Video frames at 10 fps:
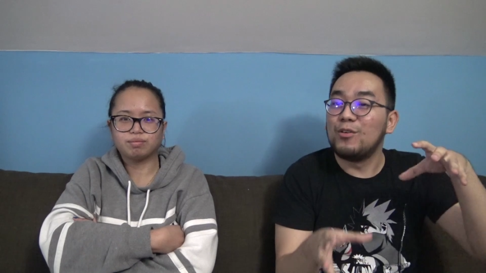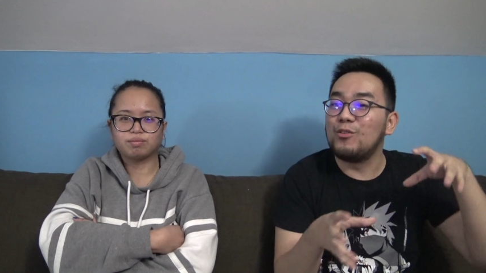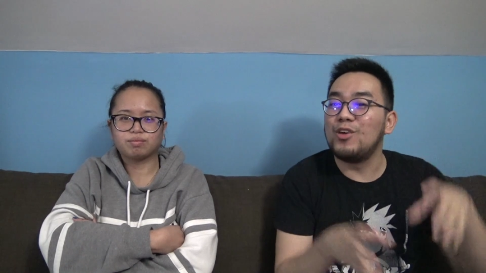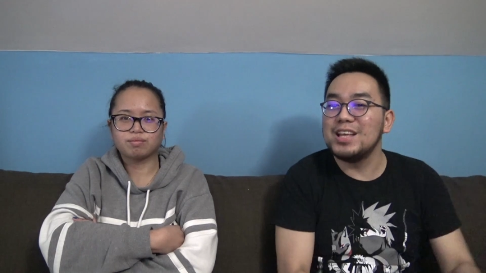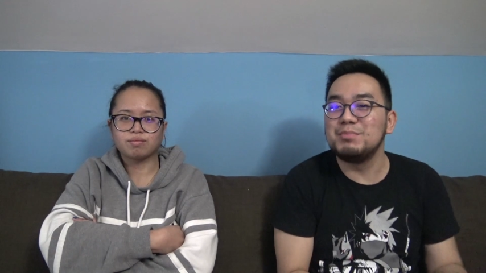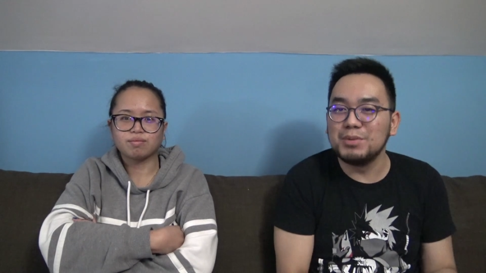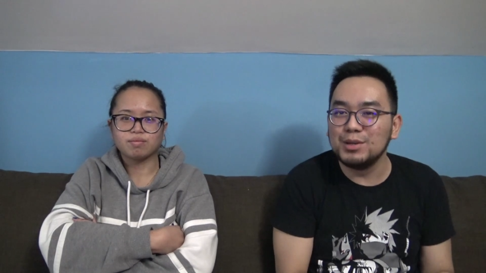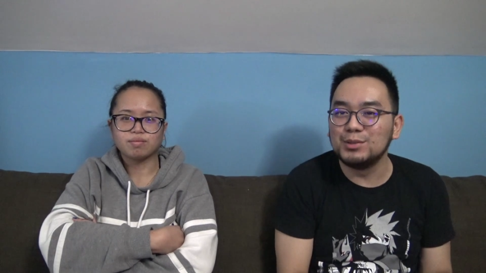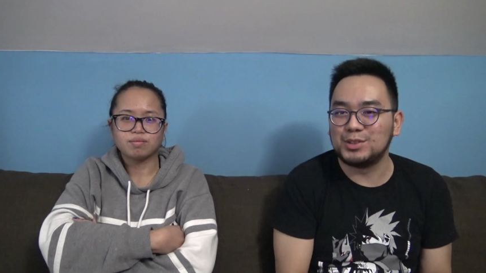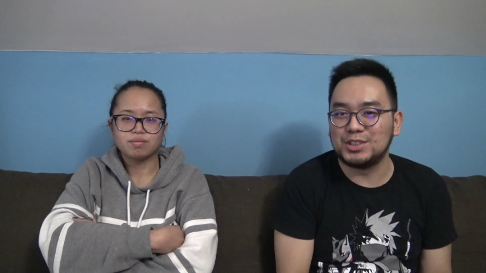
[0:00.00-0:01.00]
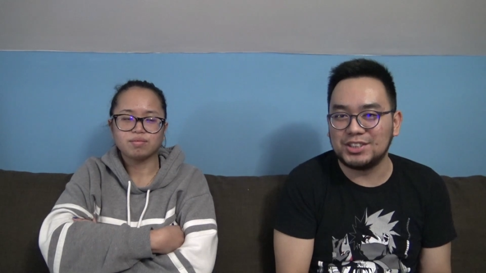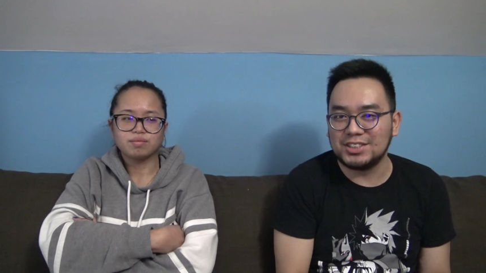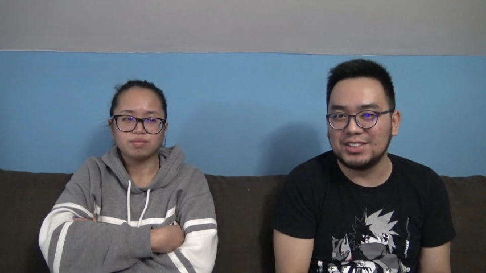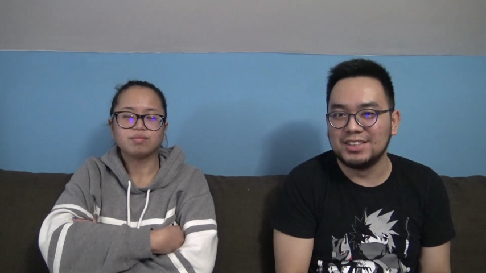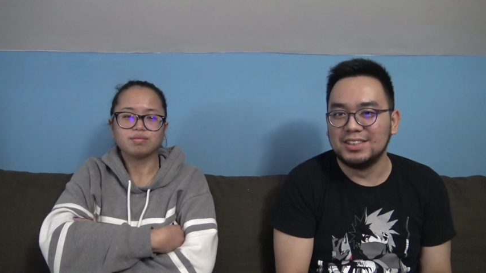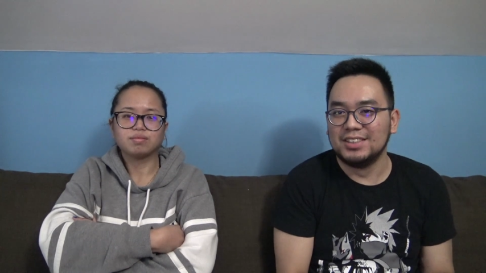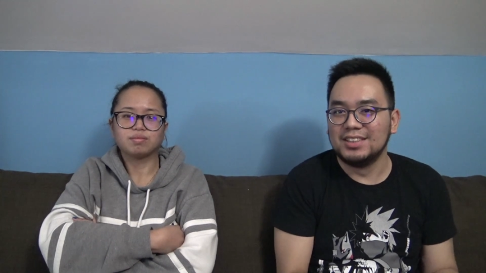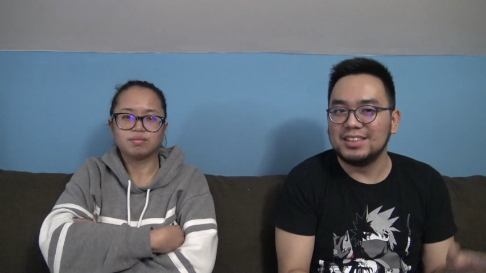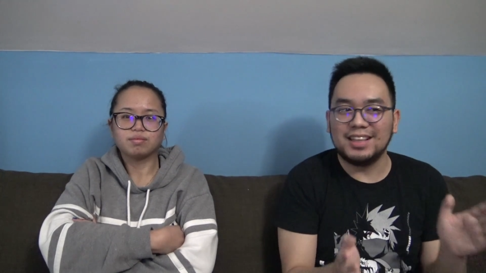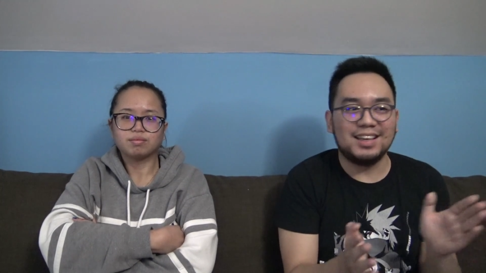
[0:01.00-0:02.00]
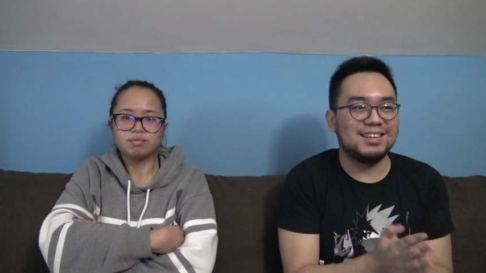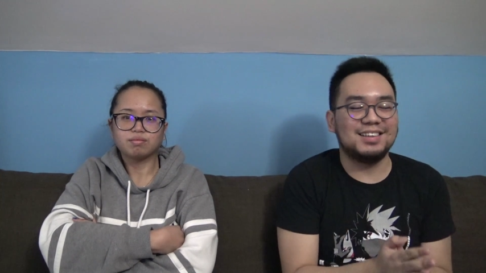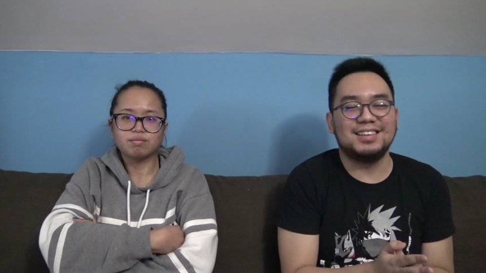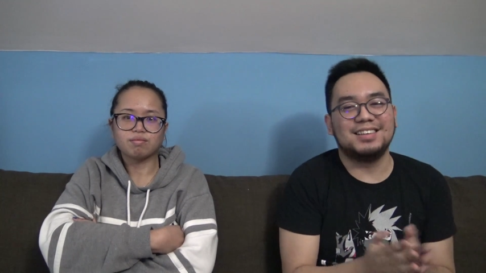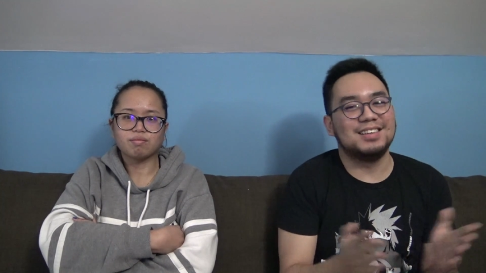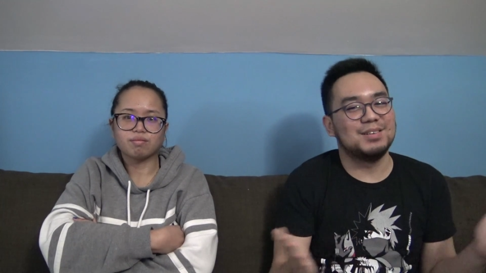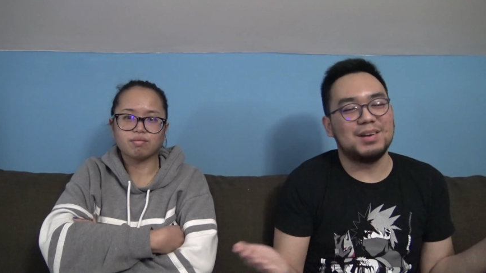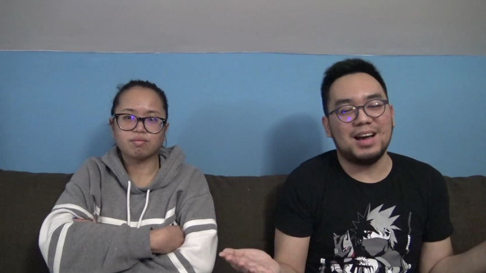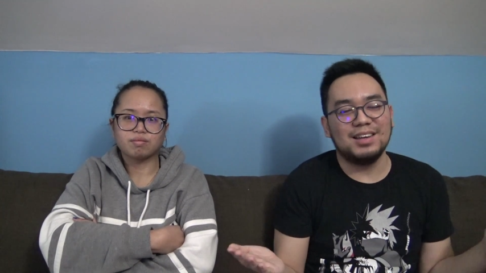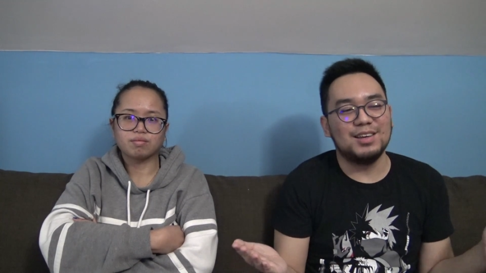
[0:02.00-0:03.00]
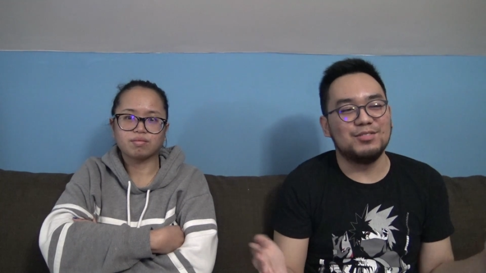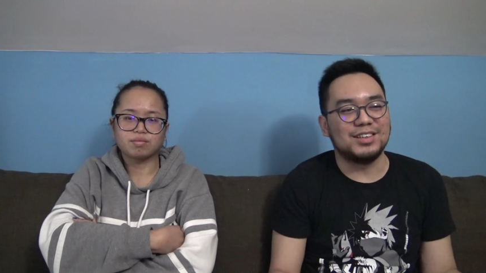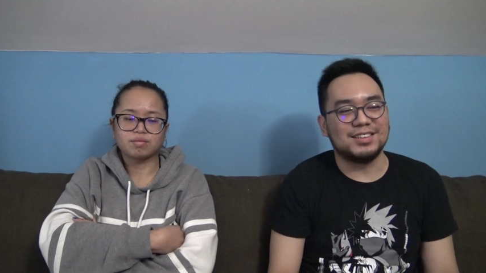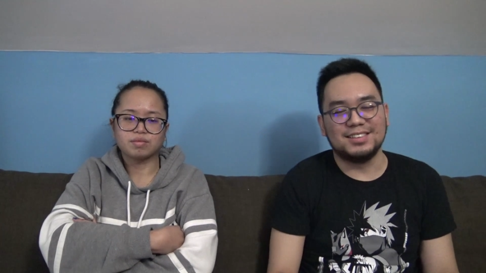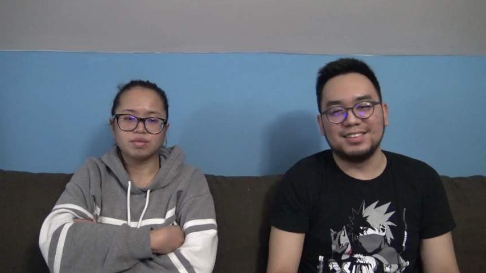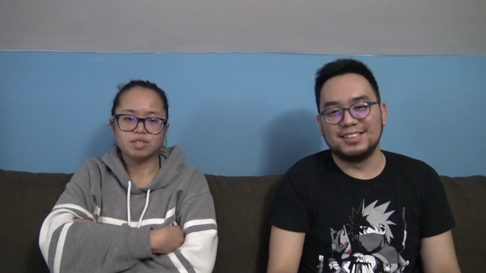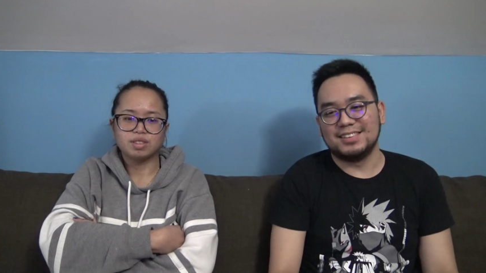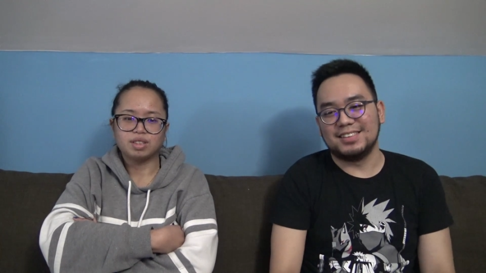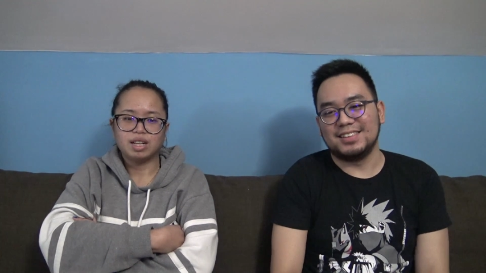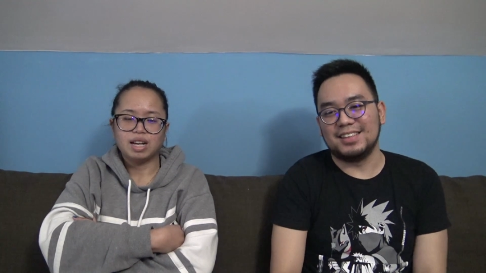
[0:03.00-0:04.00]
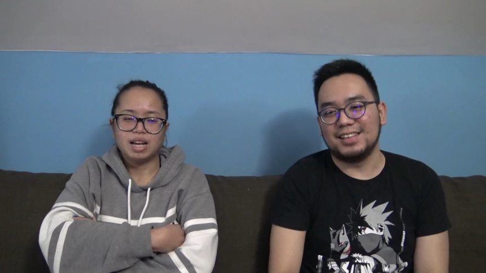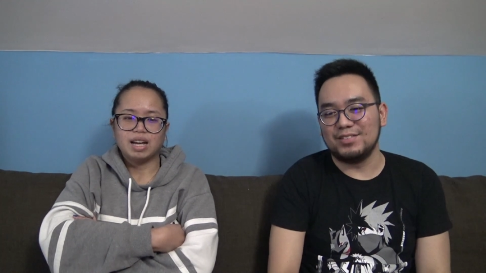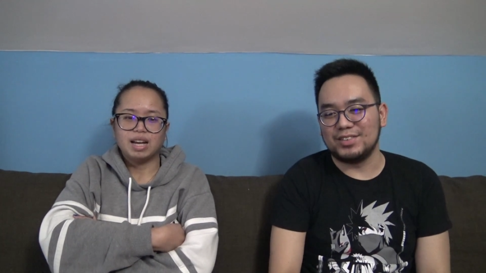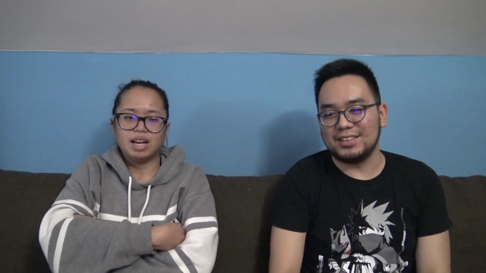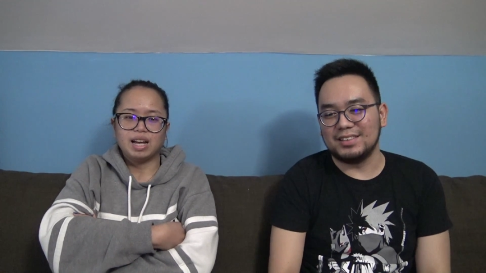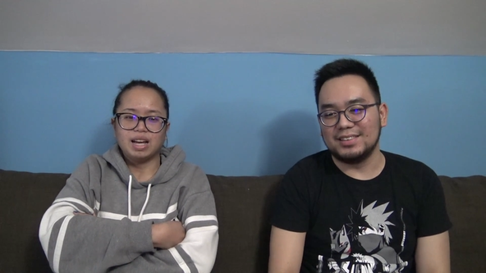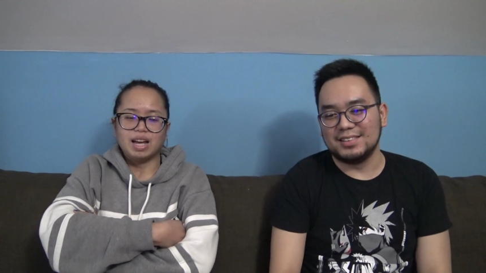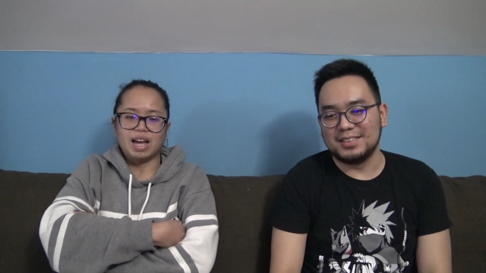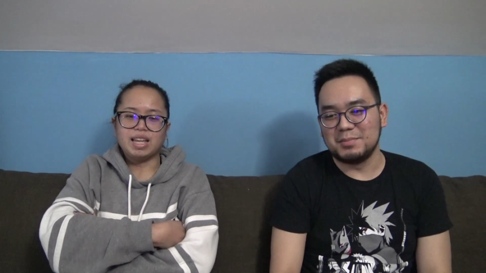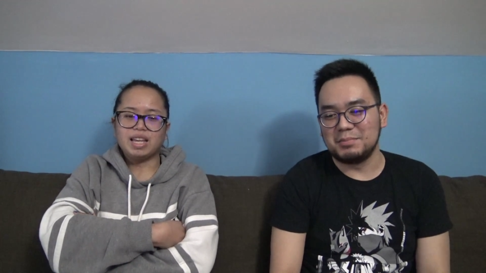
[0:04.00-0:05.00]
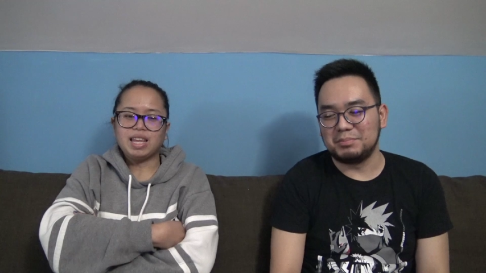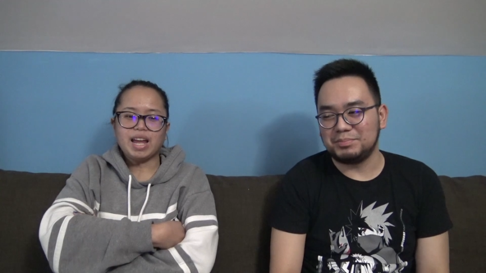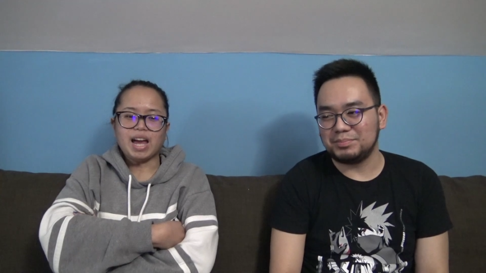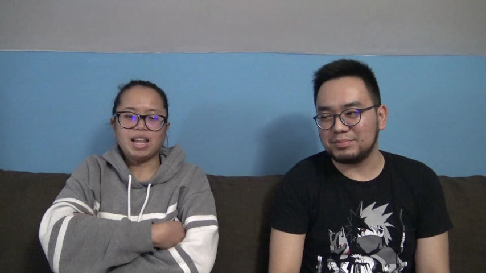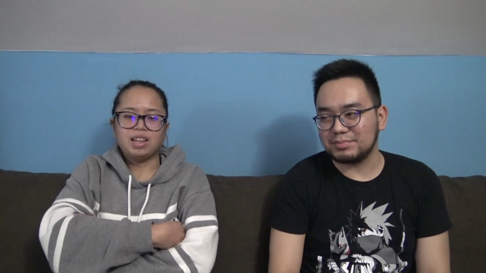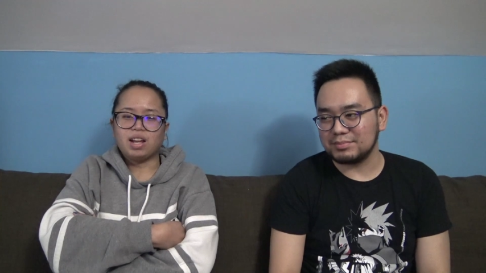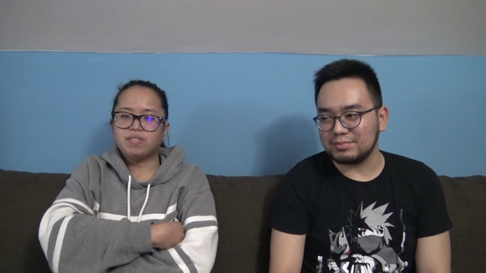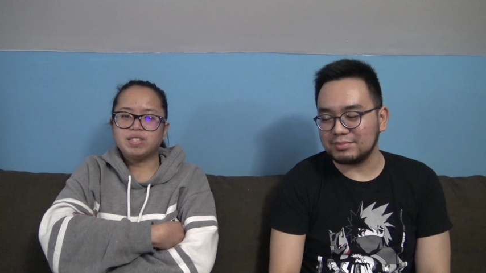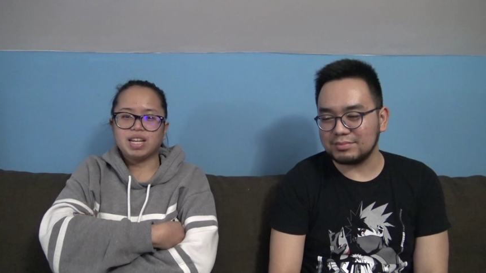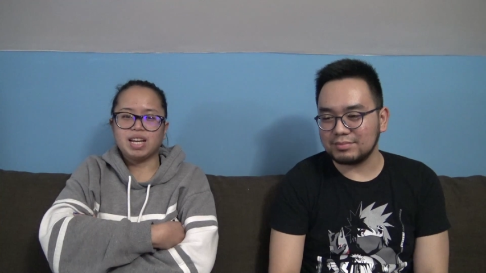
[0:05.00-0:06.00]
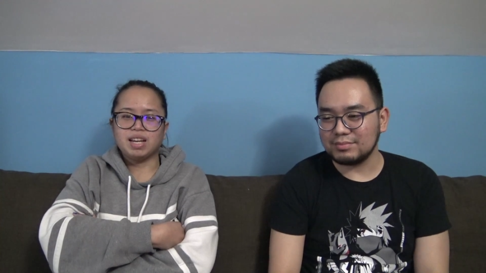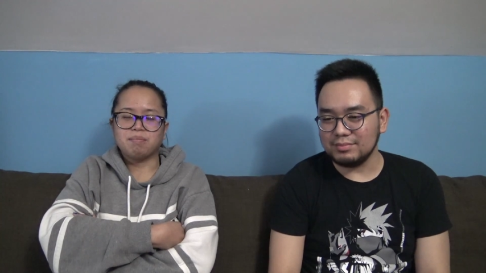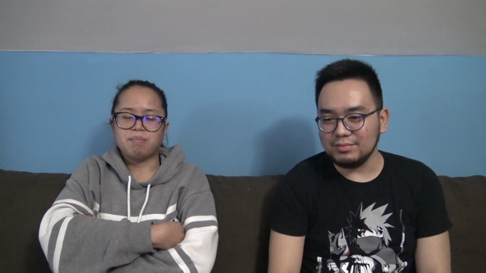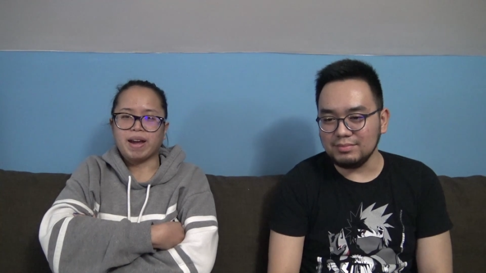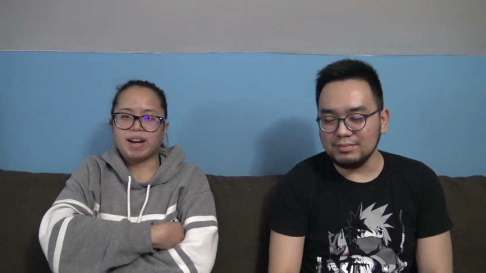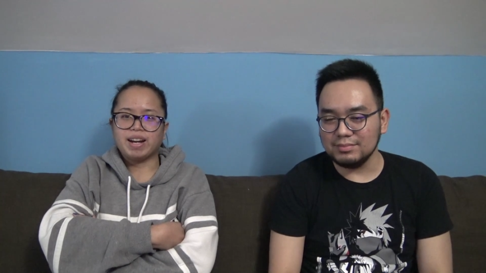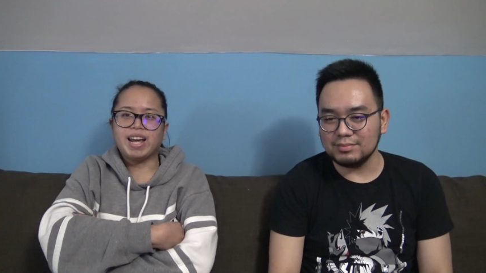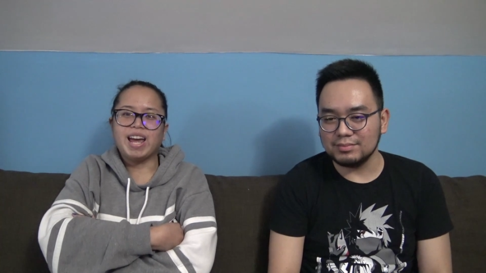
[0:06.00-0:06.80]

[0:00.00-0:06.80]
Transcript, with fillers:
Speaker 1: red boots. Like, I love it. I love it.
Speaker 2: And then like I love seeing Barry